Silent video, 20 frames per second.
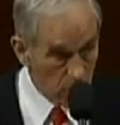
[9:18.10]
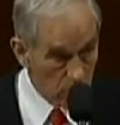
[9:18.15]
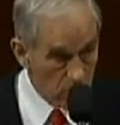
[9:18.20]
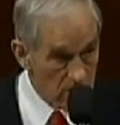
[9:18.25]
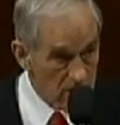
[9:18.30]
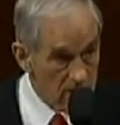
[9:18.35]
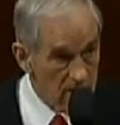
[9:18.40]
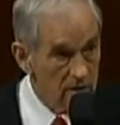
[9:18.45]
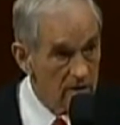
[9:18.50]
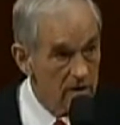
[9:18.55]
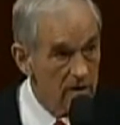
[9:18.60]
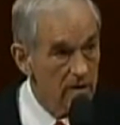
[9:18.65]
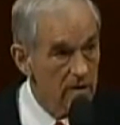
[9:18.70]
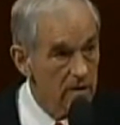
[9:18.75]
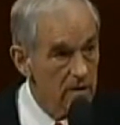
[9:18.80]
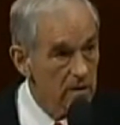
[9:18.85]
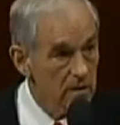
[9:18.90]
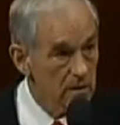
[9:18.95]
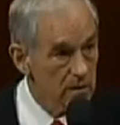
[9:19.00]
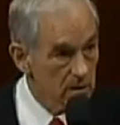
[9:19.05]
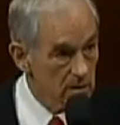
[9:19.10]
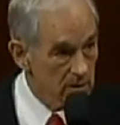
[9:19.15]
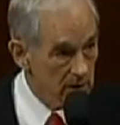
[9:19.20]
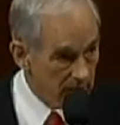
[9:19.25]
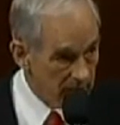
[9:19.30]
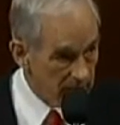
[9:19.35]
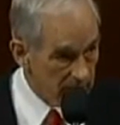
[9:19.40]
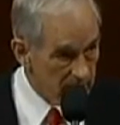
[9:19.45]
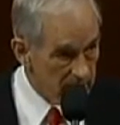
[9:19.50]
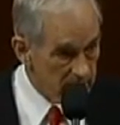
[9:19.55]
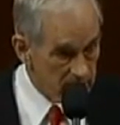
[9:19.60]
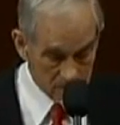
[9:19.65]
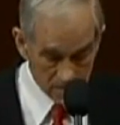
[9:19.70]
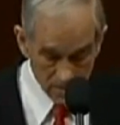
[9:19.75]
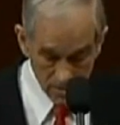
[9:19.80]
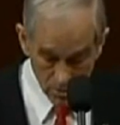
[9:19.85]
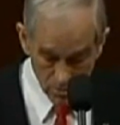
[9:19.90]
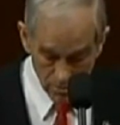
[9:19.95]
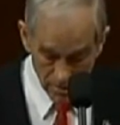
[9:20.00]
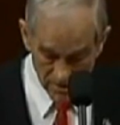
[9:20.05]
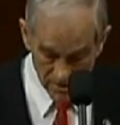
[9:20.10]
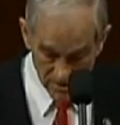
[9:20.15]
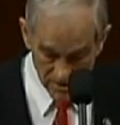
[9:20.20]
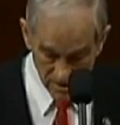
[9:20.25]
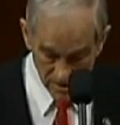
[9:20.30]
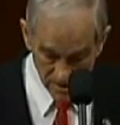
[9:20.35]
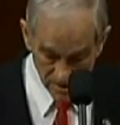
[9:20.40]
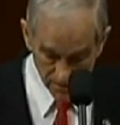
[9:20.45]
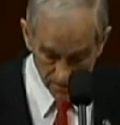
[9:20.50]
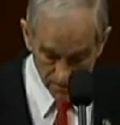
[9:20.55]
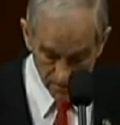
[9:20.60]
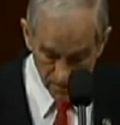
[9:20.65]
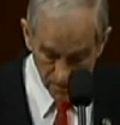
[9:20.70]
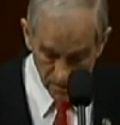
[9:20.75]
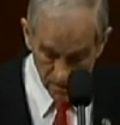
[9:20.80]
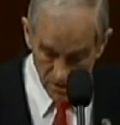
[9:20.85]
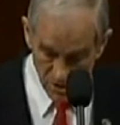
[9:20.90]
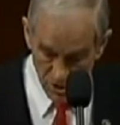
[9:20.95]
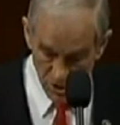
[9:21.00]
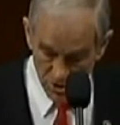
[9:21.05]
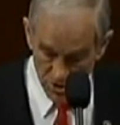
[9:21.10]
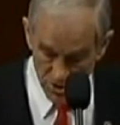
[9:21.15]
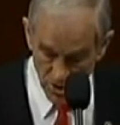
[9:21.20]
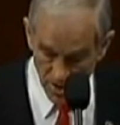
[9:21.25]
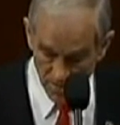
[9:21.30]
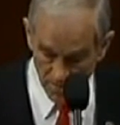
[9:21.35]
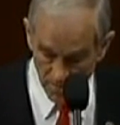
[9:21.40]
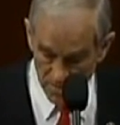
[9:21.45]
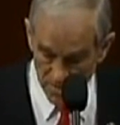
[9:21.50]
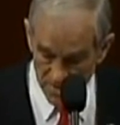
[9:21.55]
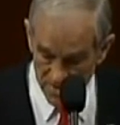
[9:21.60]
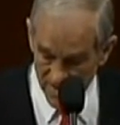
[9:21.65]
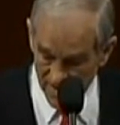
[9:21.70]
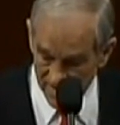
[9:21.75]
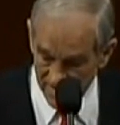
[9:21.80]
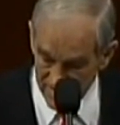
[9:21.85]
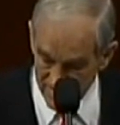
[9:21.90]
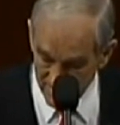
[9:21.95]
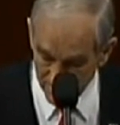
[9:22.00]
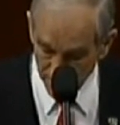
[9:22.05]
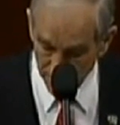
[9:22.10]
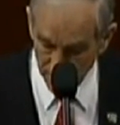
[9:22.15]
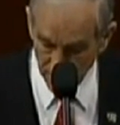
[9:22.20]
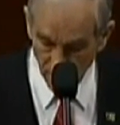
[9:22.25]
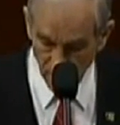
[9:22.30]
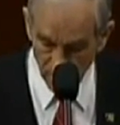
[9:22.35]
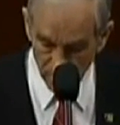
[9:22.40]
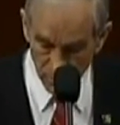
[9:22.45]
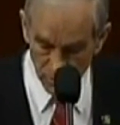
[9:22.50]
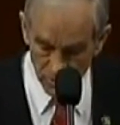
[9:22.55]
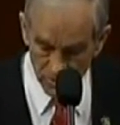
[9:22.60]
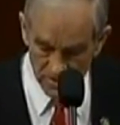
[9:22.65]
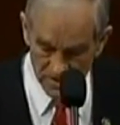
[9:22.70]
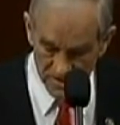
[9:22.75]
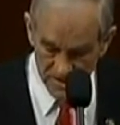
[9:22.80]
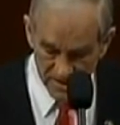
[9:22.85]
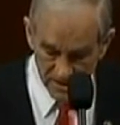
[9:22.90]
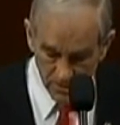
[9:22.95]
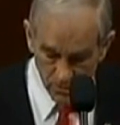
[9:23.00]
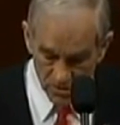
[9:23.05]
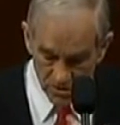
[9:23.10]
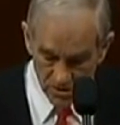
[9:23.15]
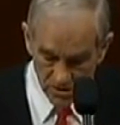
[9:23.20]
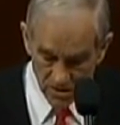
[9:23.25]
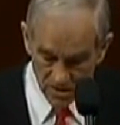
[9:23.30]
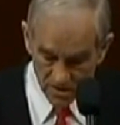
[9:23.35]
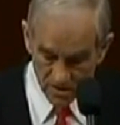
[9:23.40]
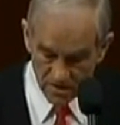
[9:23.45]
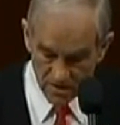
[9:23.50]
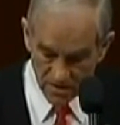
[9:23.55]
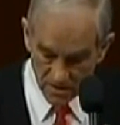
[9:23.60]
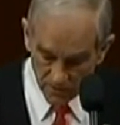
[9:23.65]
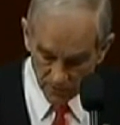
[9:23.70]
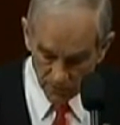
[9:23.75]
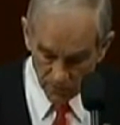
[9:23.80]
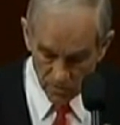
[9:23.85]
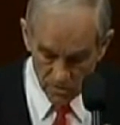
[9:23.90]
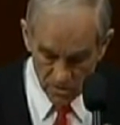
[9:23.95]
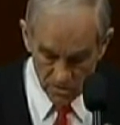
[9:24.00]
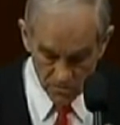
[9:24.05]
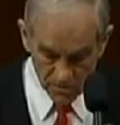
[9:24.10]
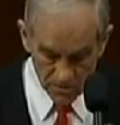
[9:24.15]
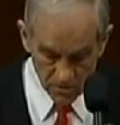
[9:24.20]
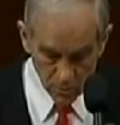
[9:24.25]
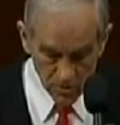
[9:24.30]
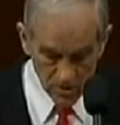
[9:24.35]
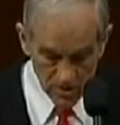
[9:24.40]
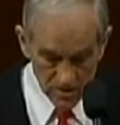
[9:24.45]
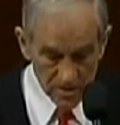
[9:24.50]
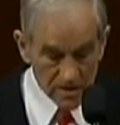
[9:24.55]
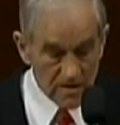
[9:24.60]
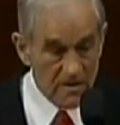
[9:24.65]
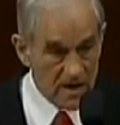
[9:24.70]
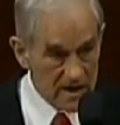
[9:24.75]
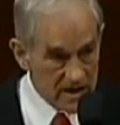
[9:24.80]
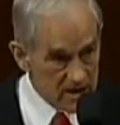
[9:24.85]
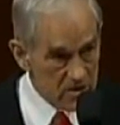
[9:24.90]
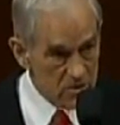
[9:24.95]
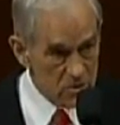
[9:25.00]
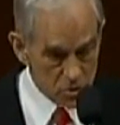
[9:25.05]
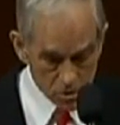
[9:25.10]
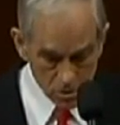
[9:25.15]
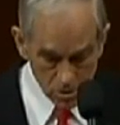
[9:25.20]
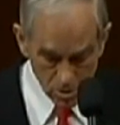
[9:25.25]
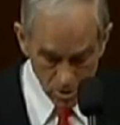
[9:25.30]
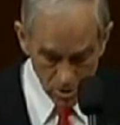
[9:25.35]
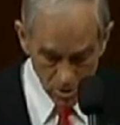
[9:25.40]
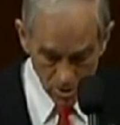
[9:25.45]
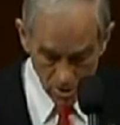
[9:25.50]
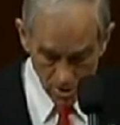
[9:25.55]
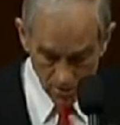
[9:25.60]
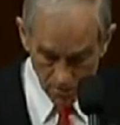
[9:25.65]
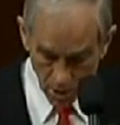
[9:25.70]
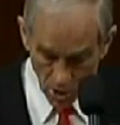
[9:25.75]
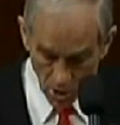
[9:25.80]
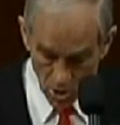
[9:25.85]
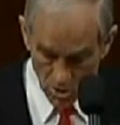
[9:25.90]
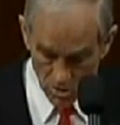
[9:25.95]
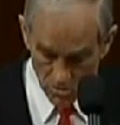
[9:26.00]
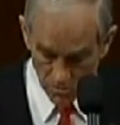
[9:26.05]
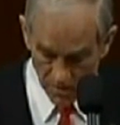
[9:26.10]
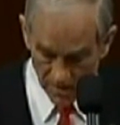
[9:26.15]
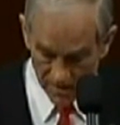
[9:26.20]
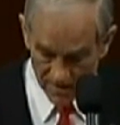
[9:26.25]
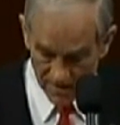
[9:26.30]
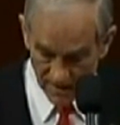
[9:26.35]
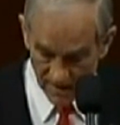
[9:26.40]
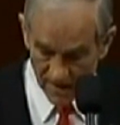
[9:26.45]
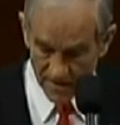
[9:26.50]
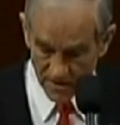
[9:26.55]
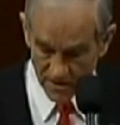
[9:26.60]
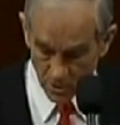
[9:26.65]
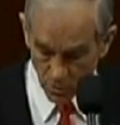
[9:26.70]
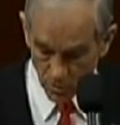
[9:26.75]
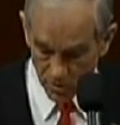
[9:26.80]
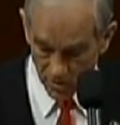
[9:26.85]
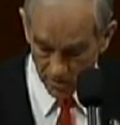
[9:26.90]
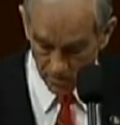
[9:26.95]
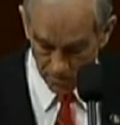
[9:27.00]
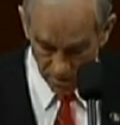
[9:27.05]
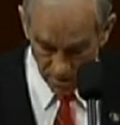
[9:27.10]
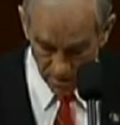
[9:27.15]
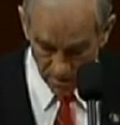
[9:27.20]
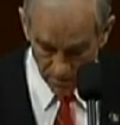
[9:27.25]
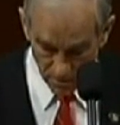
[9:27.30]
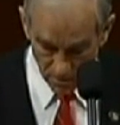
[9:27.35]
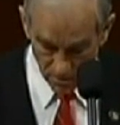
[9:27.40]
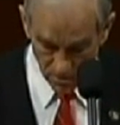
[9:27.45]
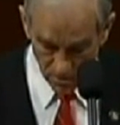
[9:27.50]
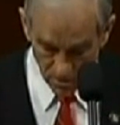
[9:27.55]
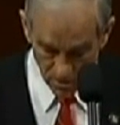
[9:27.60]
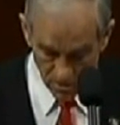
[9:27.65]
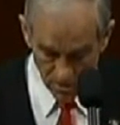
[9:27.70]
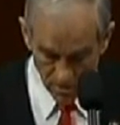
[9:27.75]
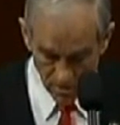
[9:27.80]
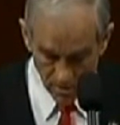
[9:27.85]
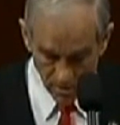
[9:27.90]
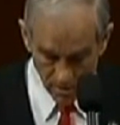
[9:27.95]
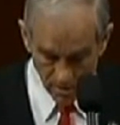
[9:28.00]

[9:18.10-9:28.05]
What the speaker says: foreign and domestic. It should not be that difficult to distinguish the difference between the danger posed by the underwear bomber